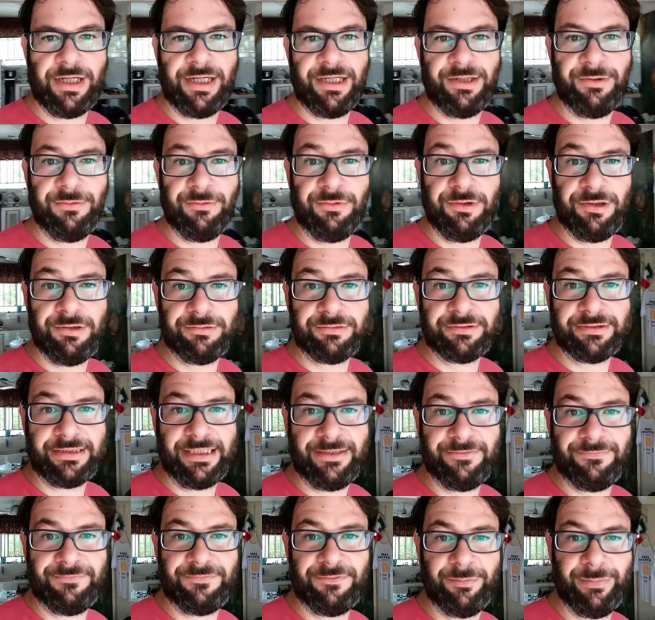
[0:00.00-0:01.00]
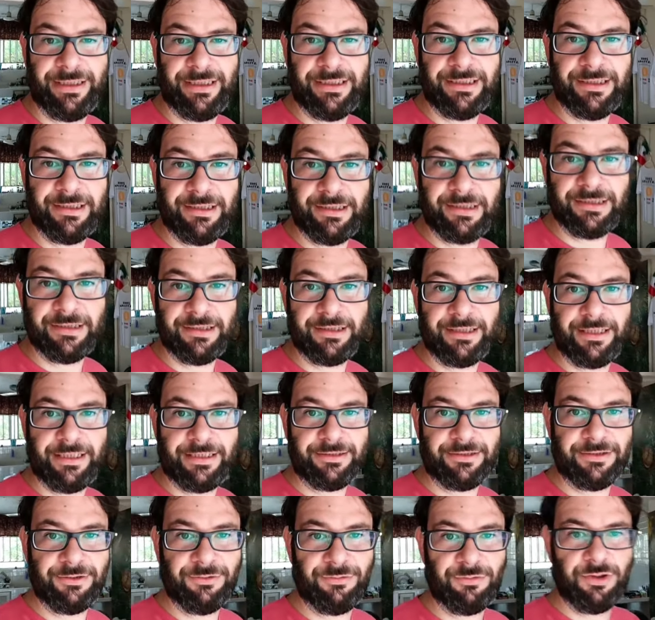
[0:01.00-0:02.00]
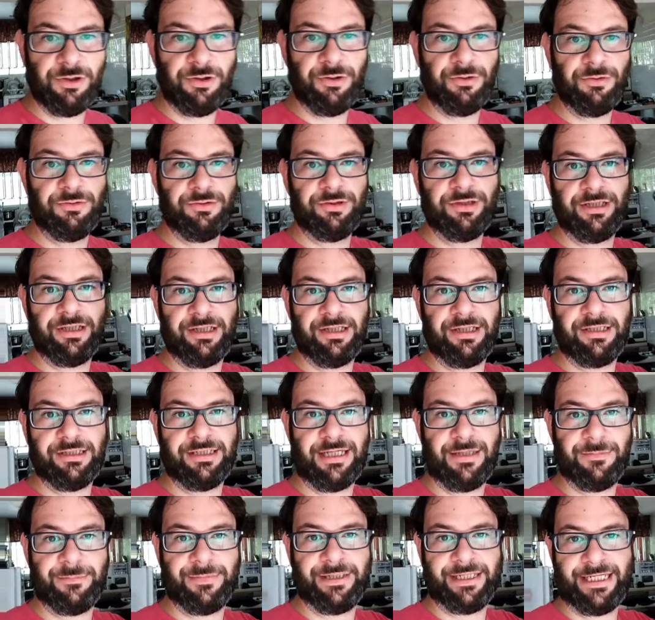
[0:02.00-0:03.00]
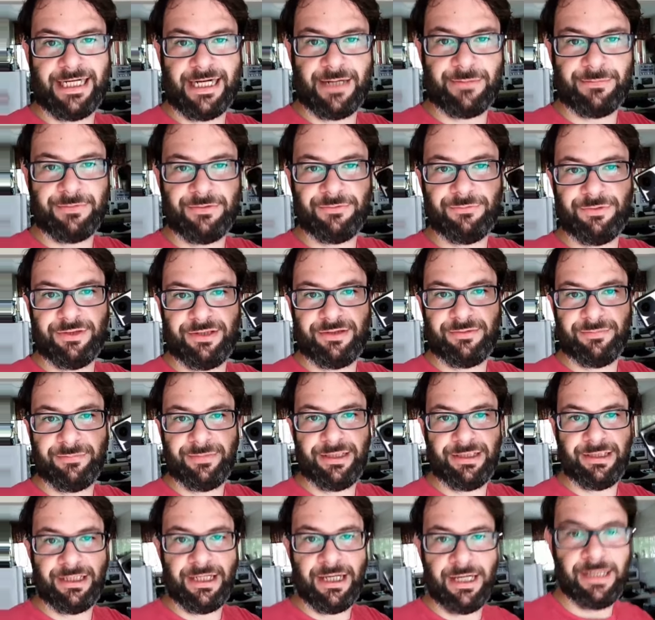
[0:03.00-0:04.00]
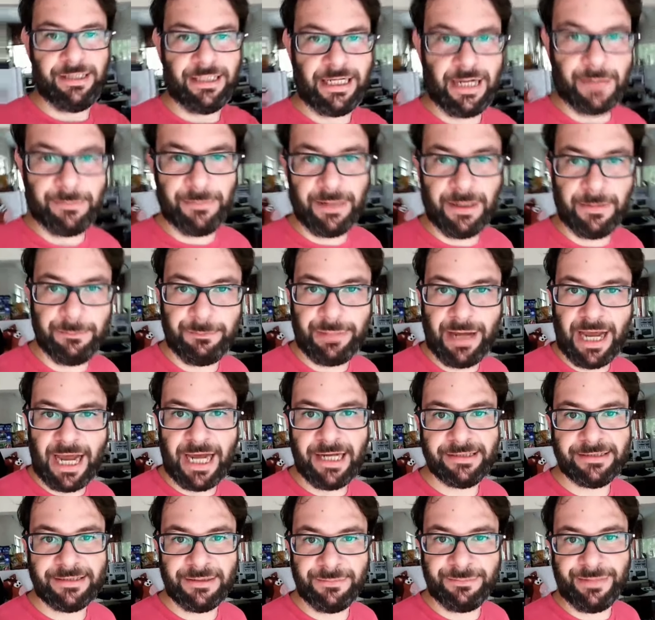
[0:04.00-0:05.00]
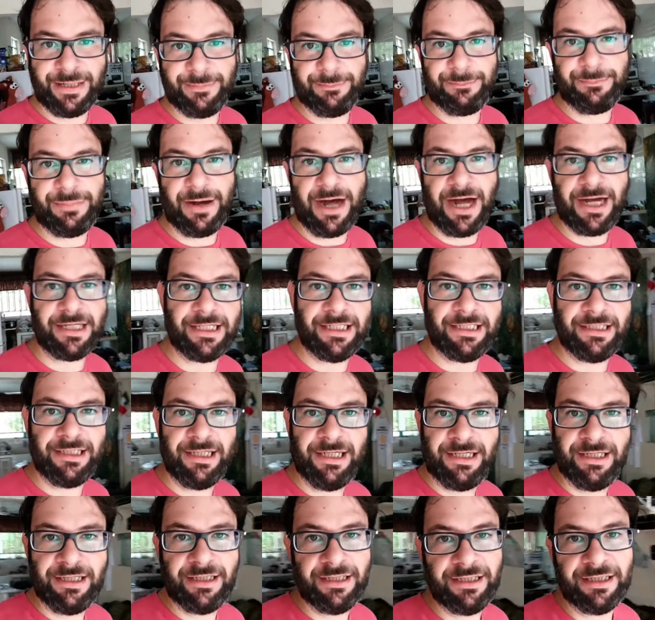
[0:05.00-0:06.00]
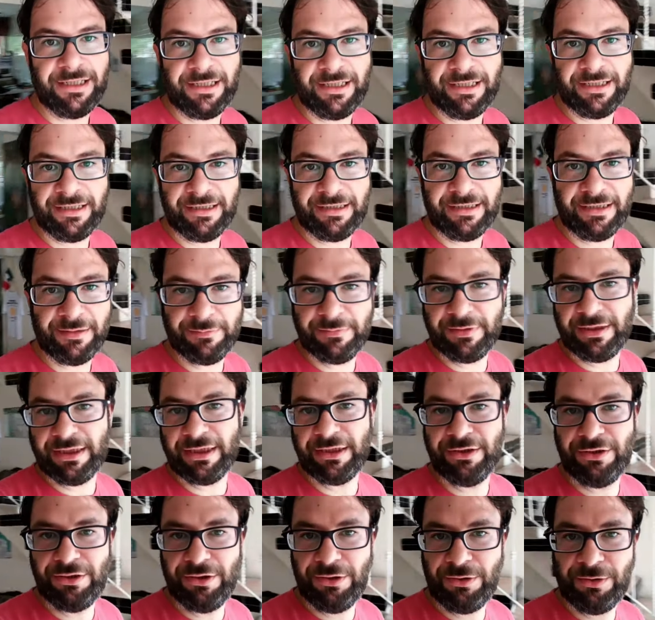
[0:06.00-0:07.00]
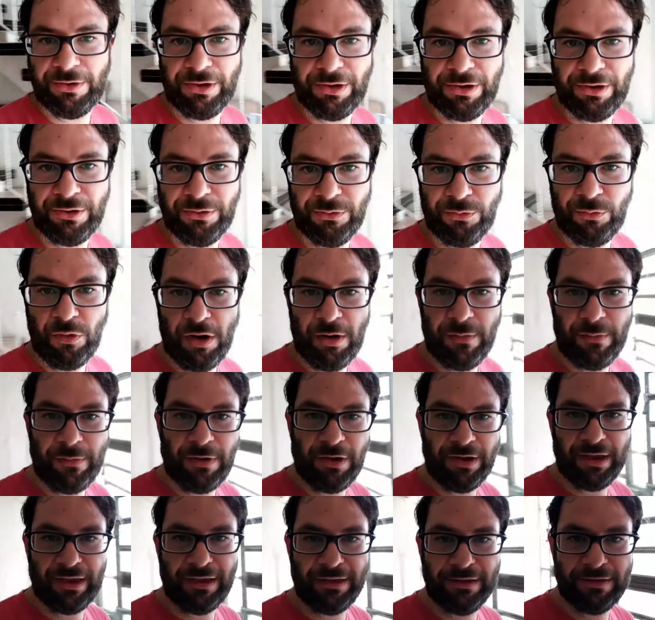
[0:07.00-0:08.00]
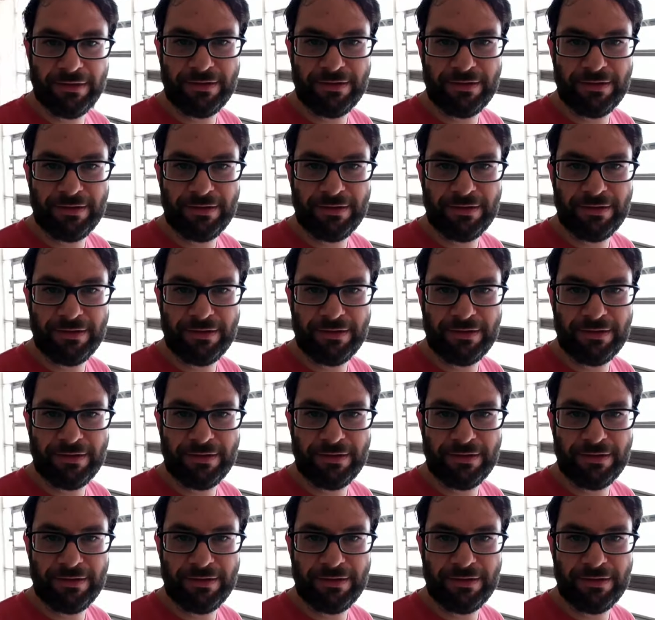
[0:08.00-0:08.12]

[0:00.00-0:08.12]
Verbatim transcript: Alrighty, well, time for me to hit the road. Got my camera with me, got my bags in my pocket, and I'm gonna go to Walmart and